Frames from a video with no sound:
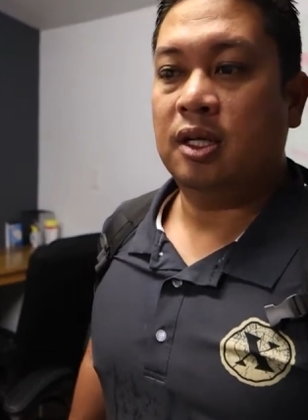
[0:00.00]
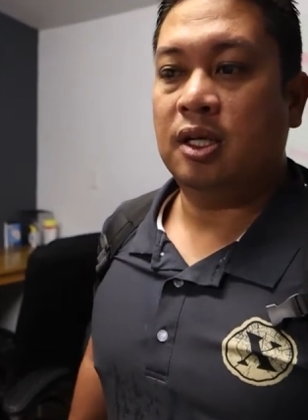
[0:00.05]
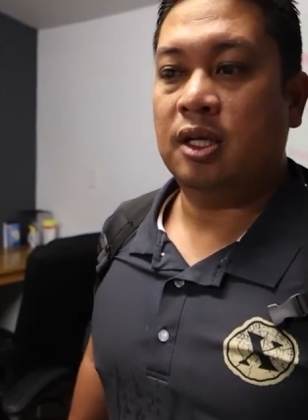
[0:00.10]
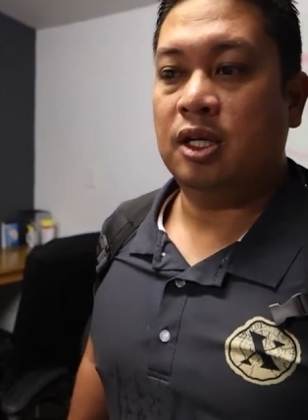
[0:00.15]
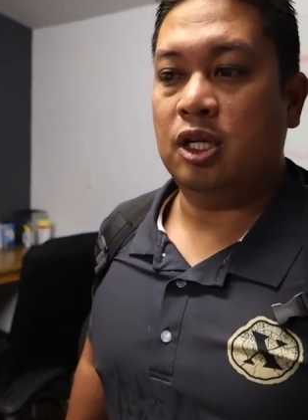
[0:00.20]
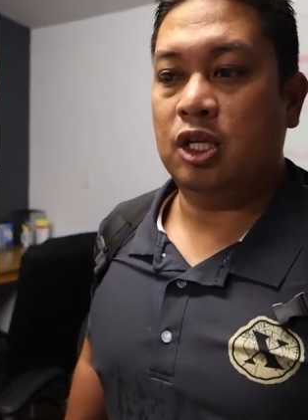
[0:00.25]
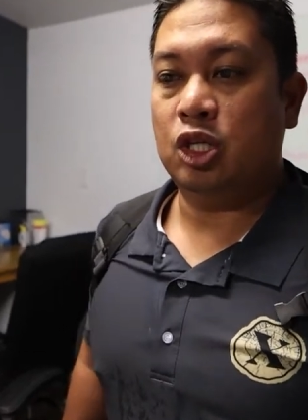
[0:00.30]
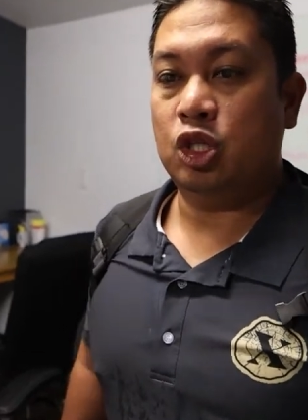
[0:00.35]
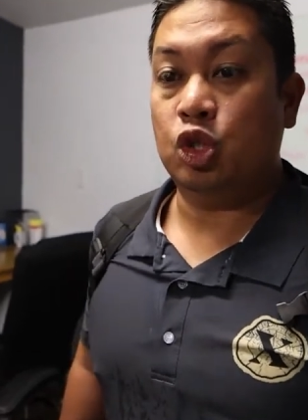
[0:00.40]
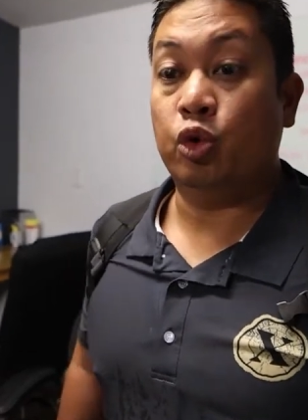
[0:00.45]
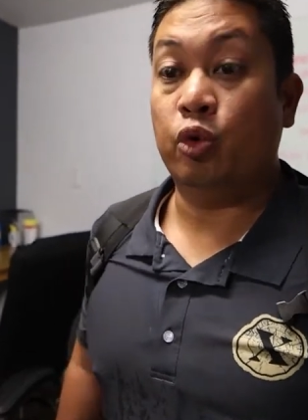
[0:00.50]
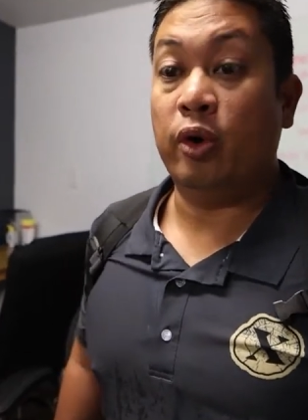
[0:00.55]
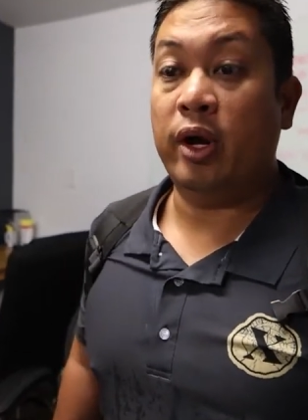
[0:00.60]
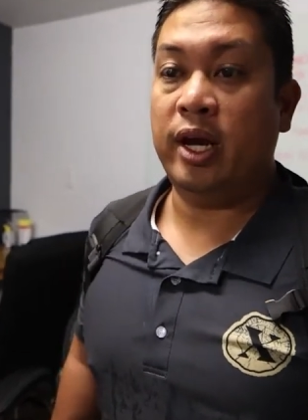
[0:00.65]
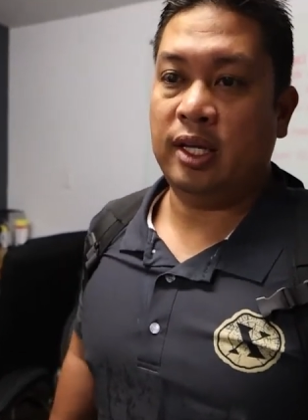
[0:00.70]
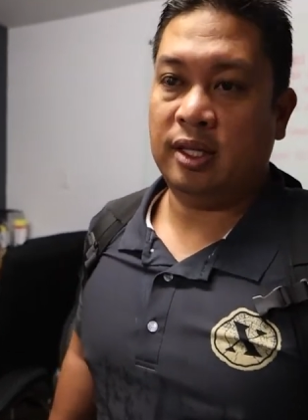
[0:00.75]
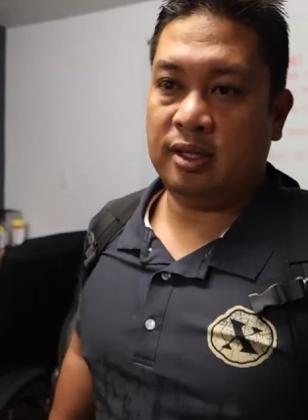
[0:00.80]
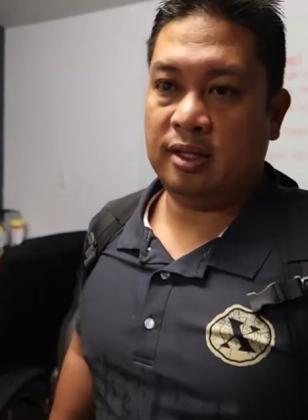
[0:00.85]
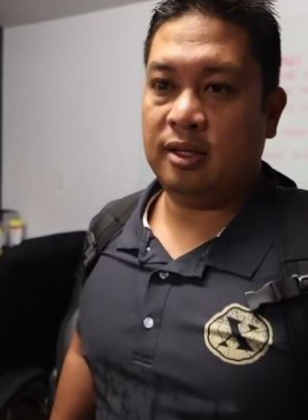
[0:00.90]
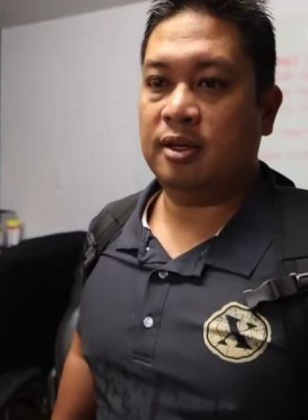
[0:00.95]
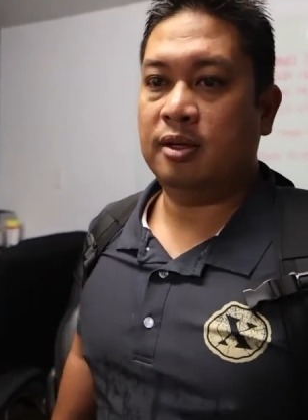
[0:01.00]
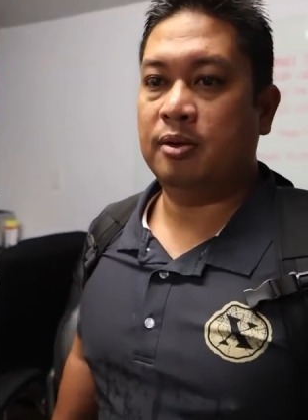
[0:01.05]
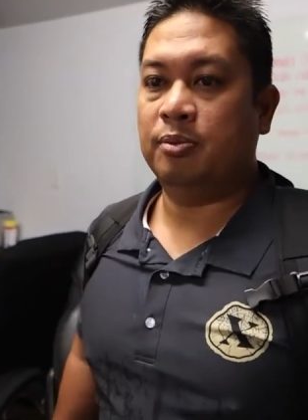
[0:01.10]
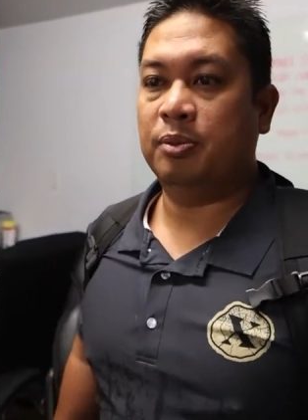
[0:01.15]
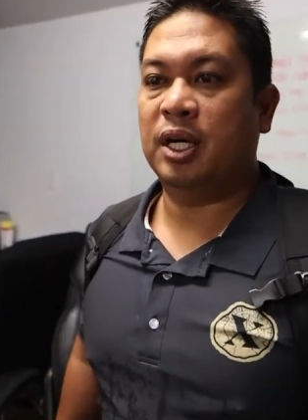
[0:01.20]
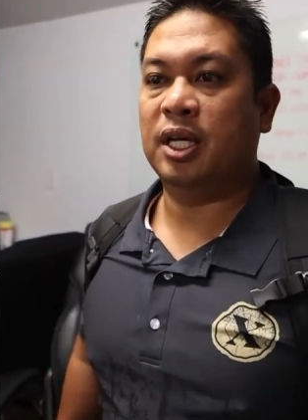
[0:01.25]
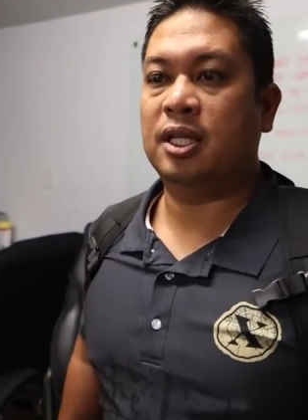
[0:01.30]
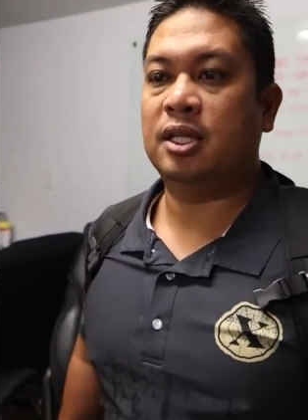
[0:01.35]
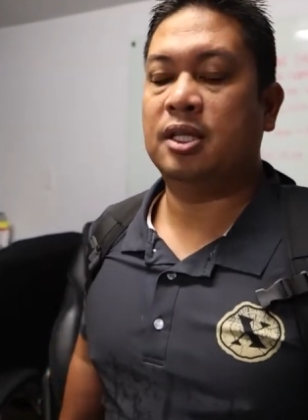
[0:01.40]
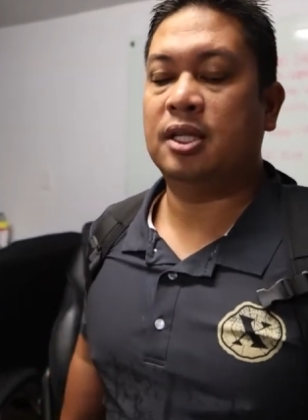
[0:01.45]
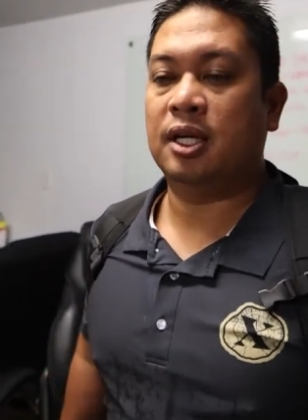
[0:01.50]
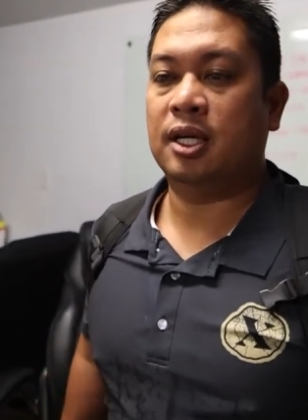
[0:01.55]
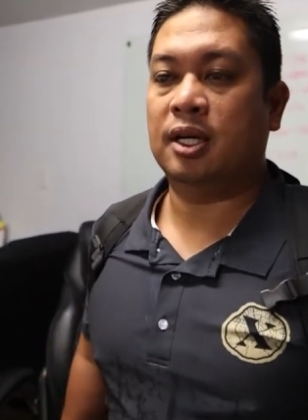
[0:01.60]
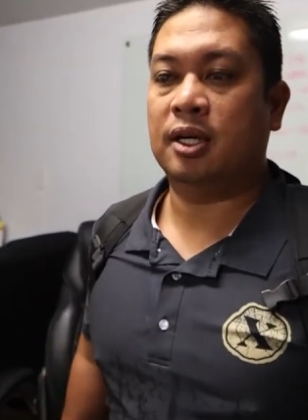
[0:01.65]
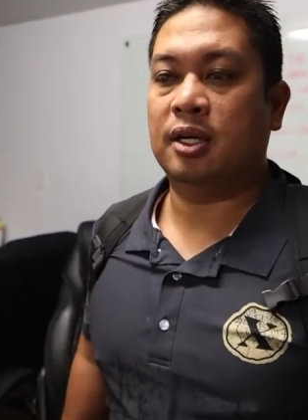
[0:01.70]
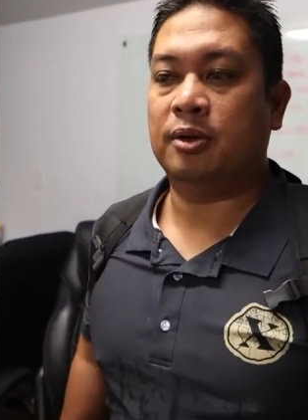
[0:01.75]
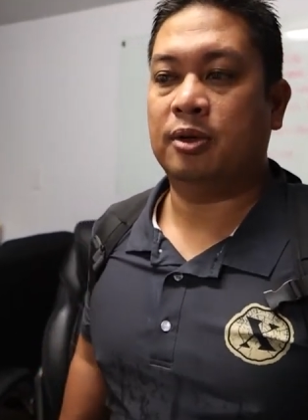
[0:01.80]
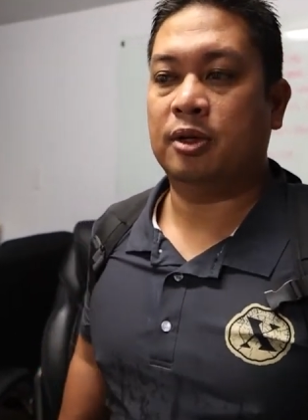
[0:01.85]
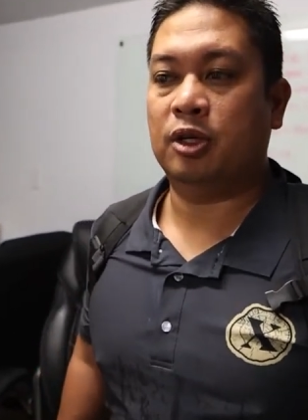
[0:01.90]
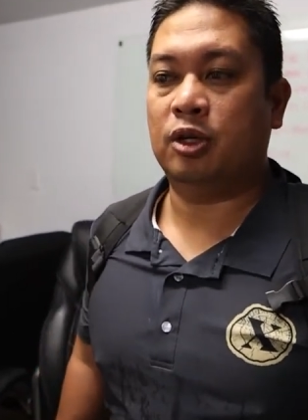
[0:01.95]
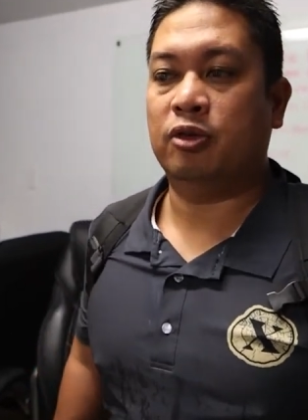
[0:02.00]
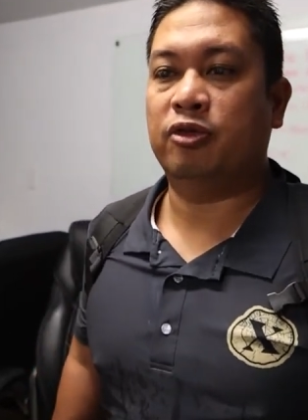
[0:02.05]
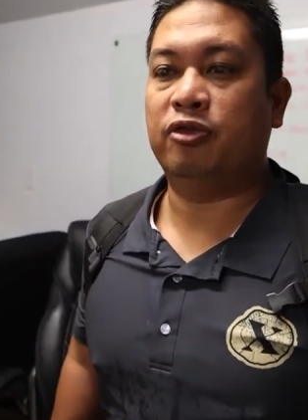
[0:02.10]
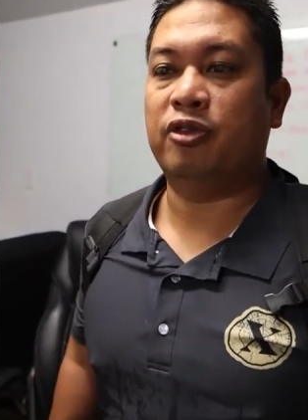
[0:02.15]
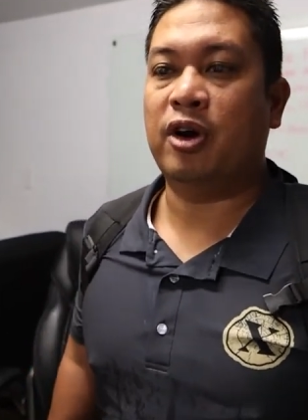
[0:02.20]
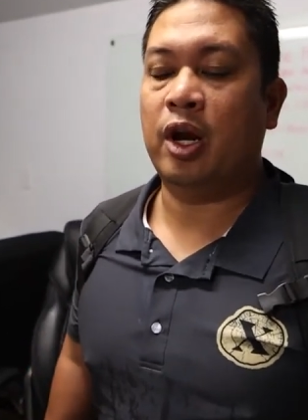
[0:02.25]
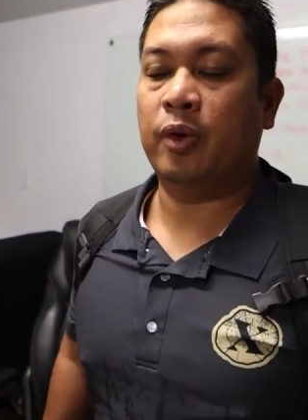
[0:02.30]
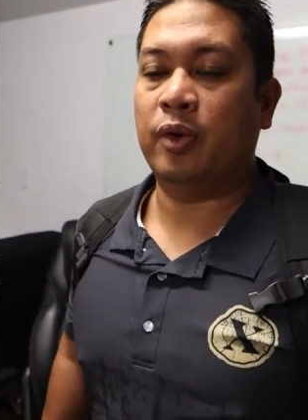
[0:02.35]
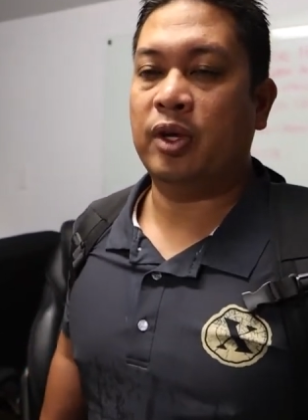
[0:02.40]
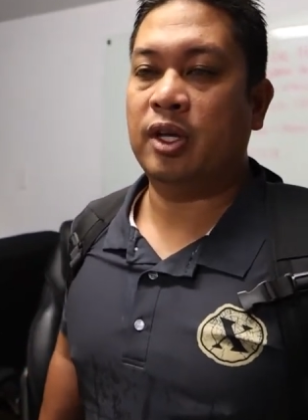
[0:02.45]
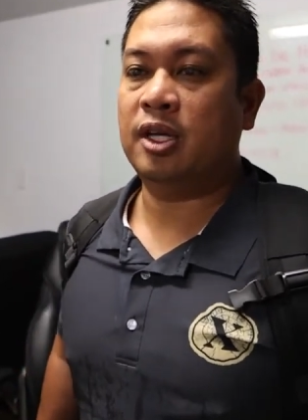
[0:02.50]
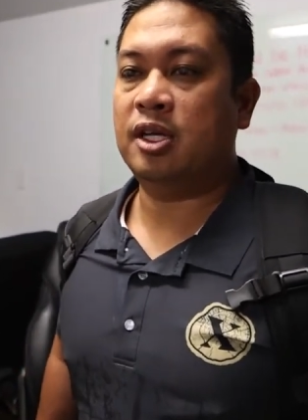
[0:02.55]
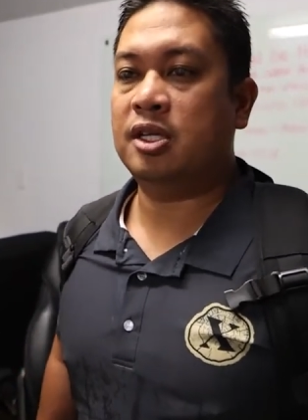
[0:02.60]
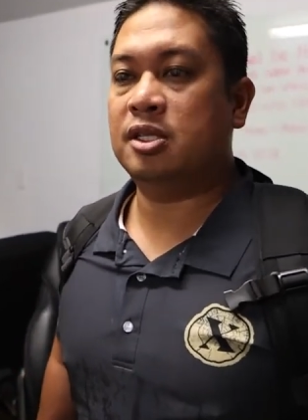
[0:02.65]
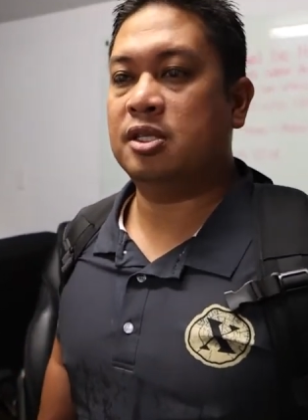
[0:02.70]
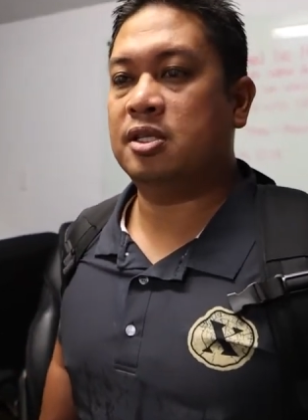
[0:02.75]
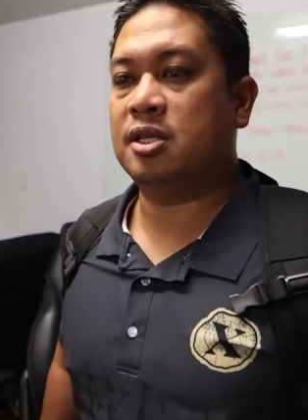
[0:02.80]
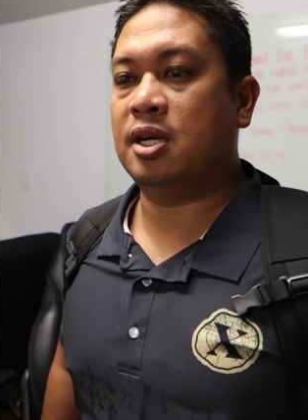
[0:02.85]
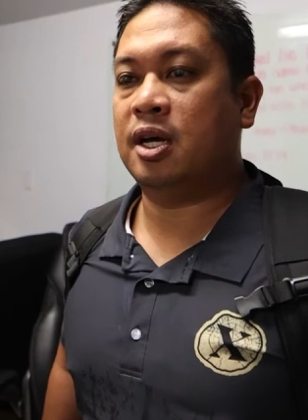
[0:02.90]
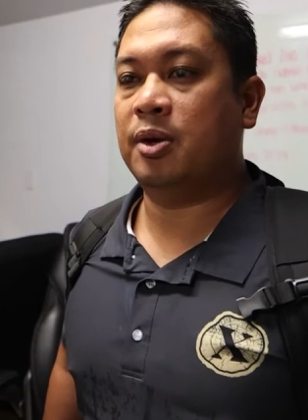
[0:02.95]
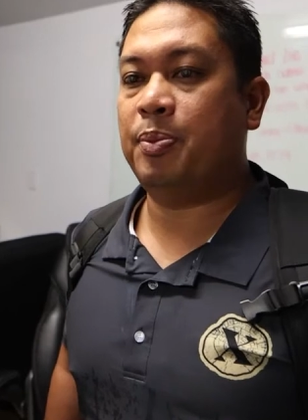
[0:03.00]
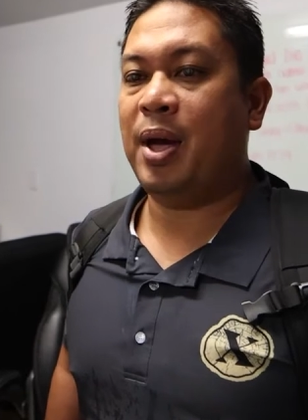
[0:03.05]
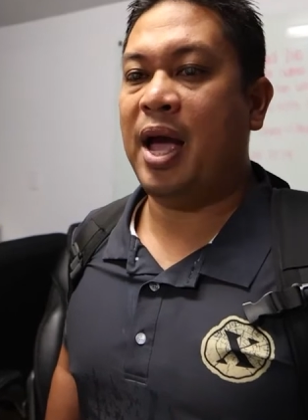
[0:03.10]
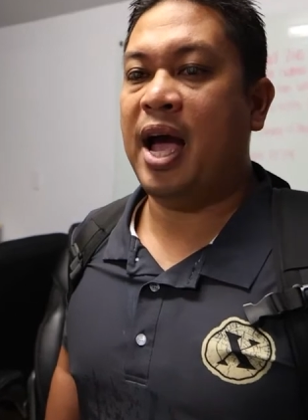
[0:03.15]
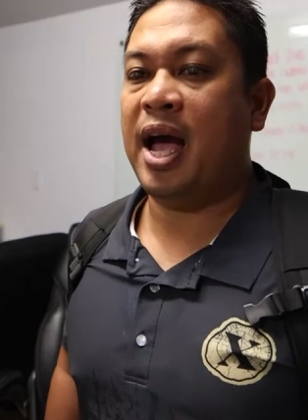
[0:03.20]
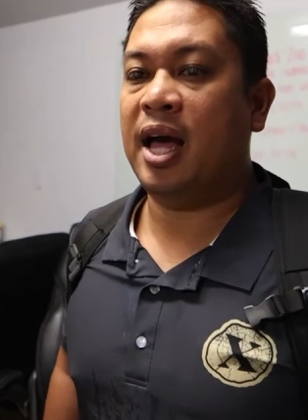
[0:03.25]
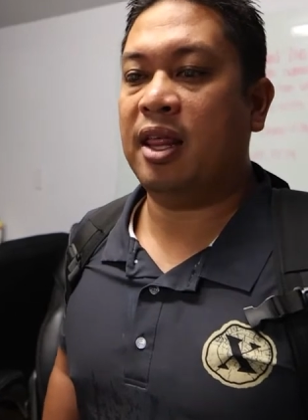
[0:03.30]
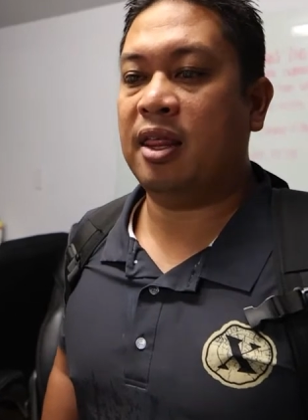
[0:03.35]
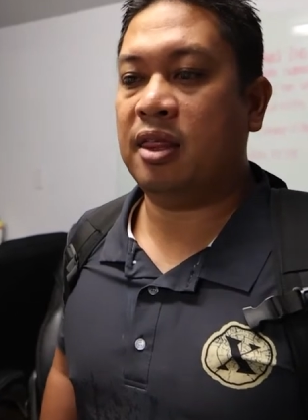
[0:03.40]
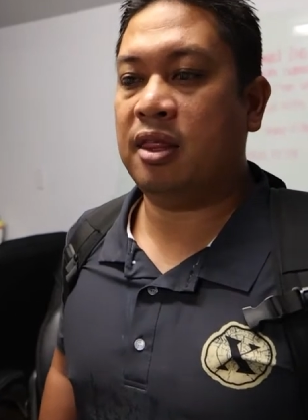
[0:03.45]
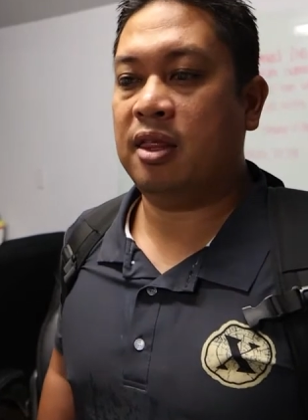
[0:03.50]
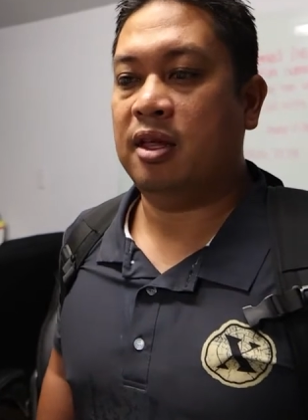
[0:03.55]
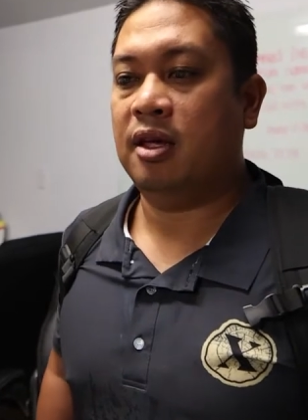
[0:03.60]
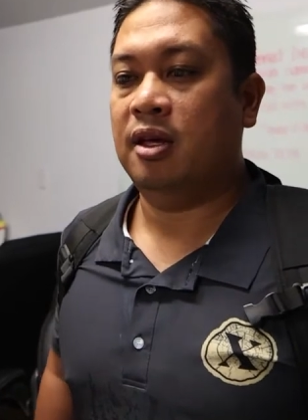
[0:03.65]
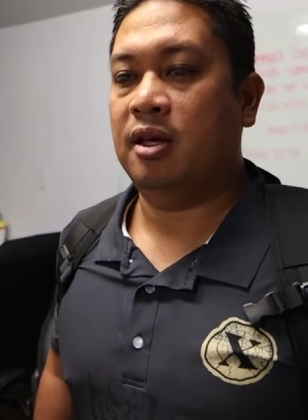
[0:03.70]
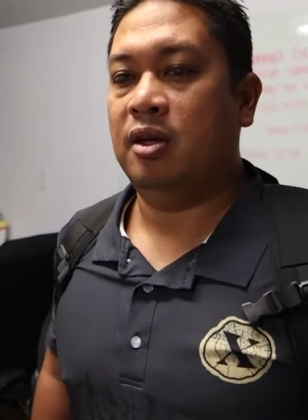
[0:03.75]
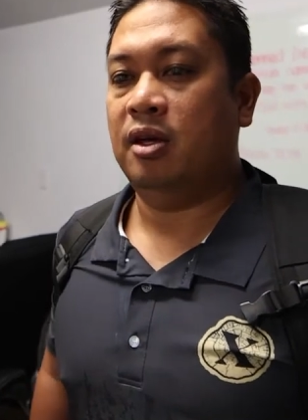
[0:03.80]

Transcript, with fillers: is great, but uh, you know following His path